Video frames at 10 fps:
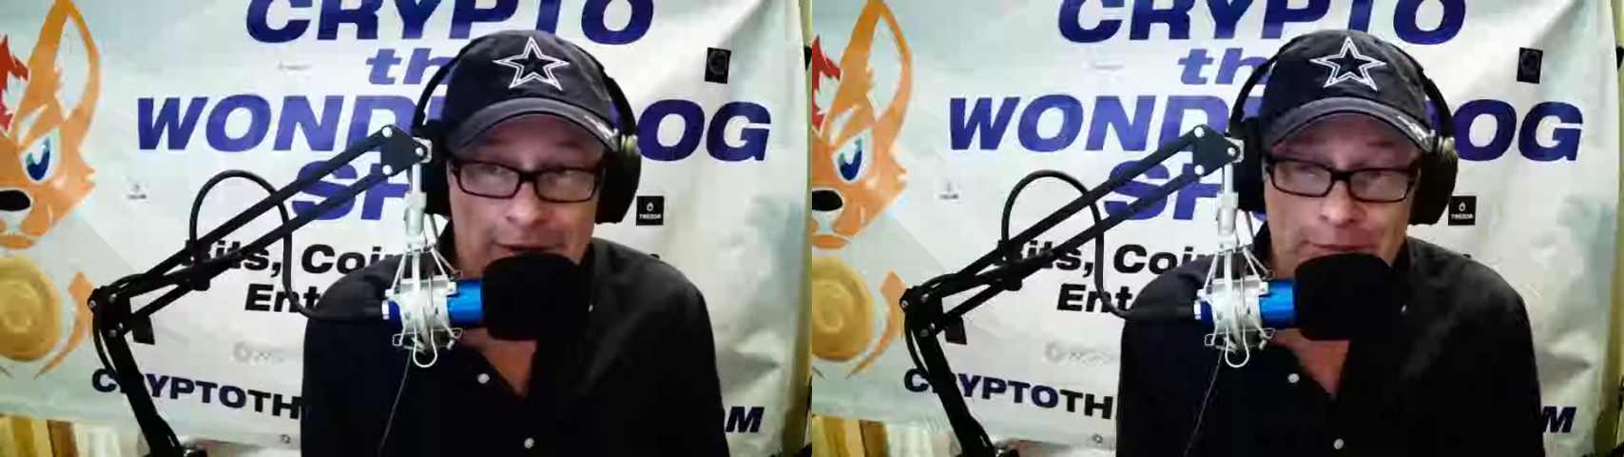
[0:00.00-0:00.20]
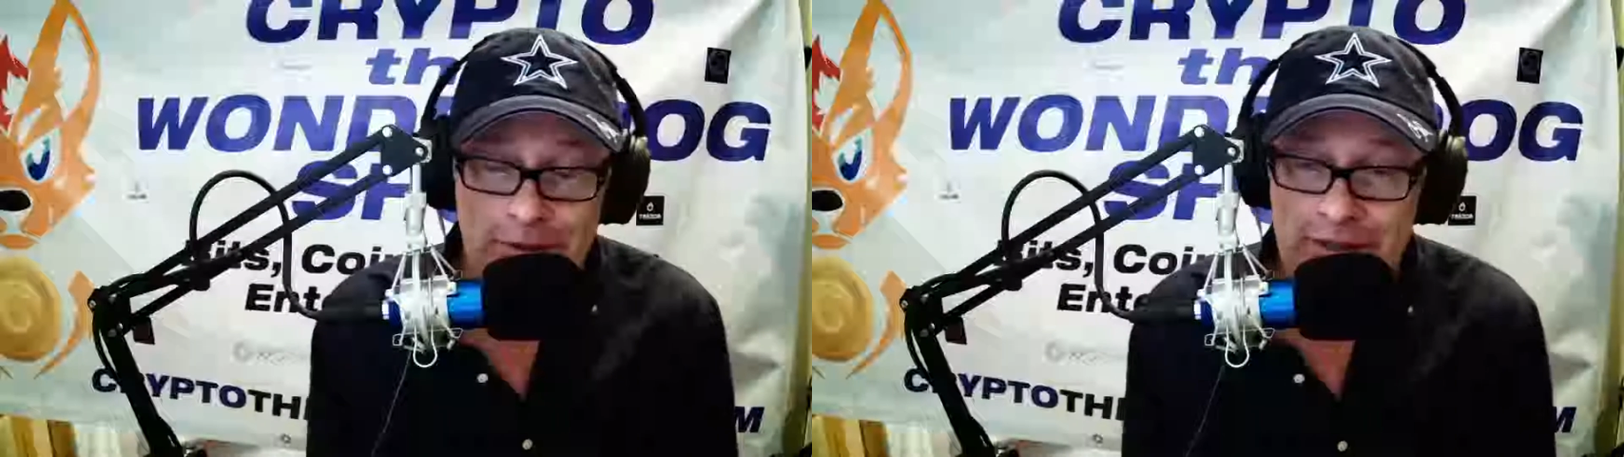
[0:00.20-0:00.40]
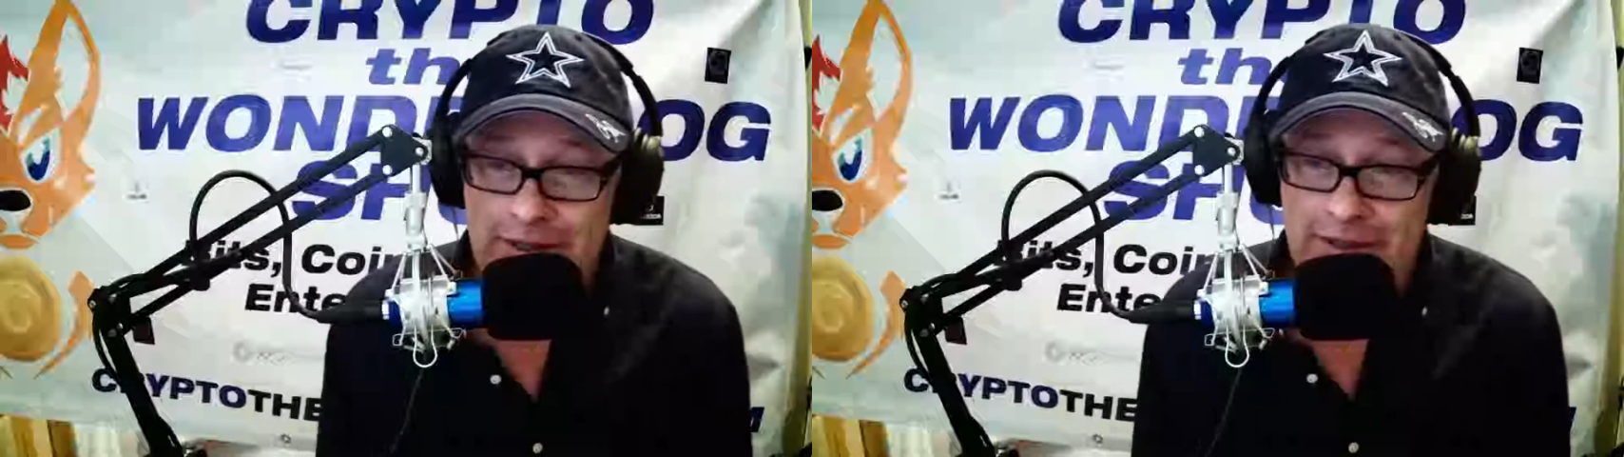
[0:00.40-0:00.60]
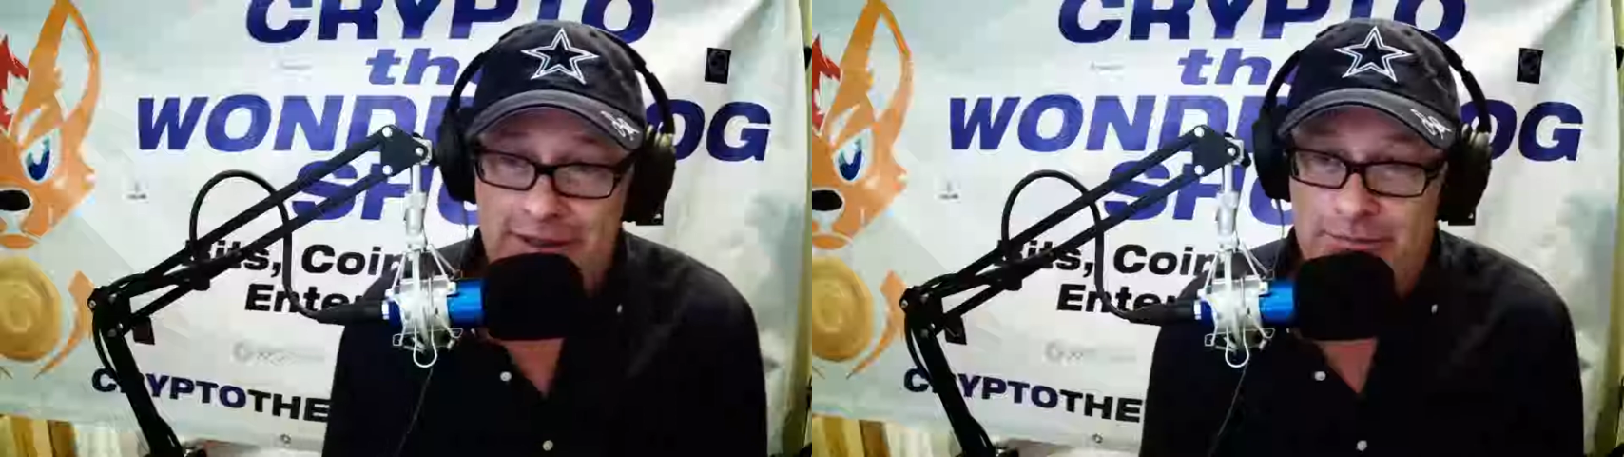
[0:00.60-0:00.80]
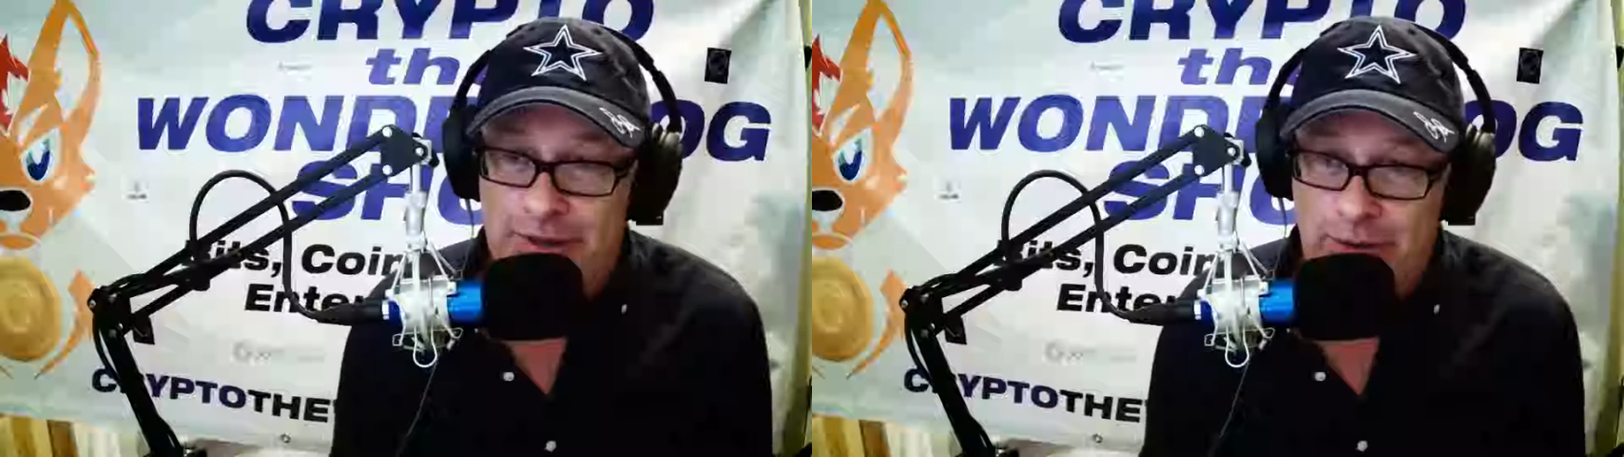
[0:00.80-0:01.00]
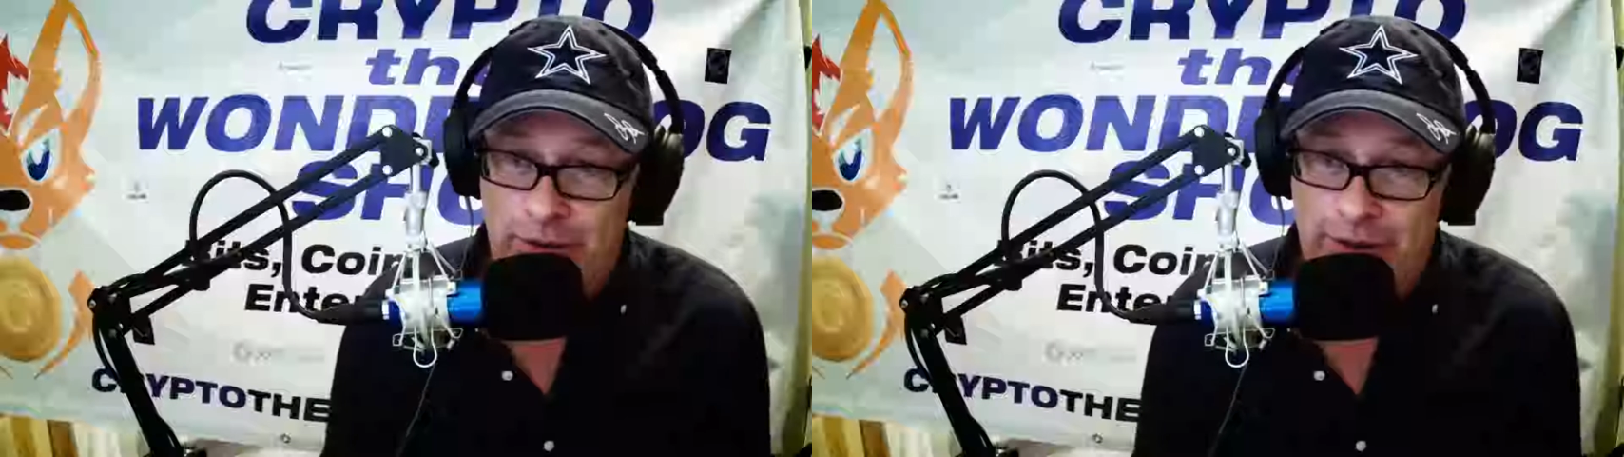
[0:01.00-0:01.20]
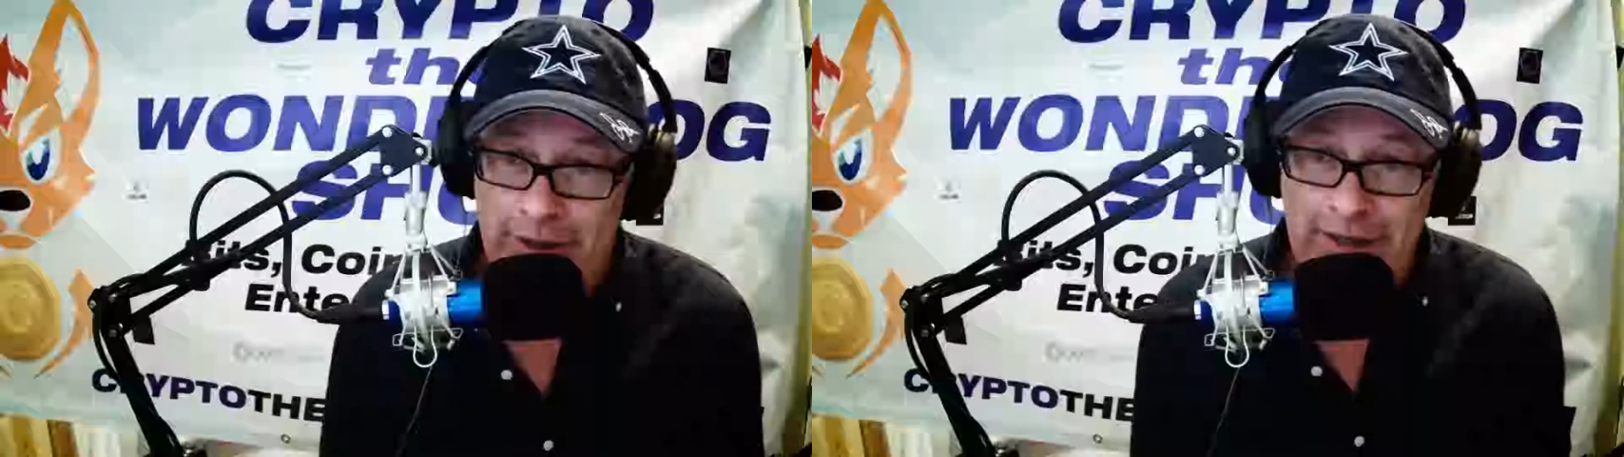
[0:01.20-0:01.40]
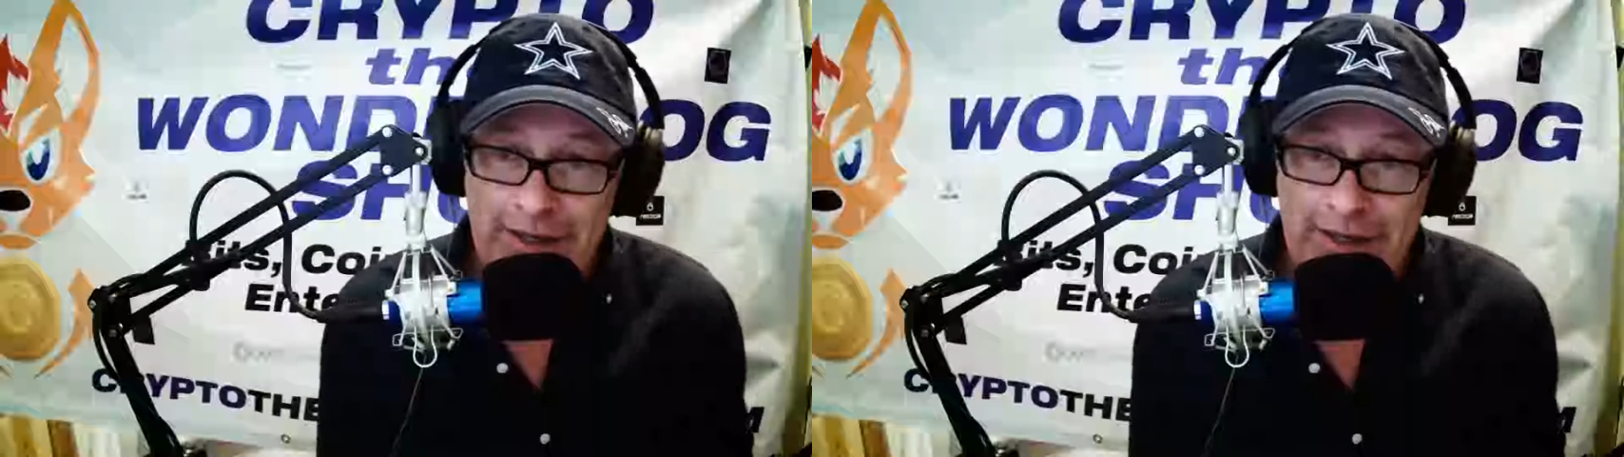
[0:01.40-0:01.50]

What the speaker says: pretending to be one.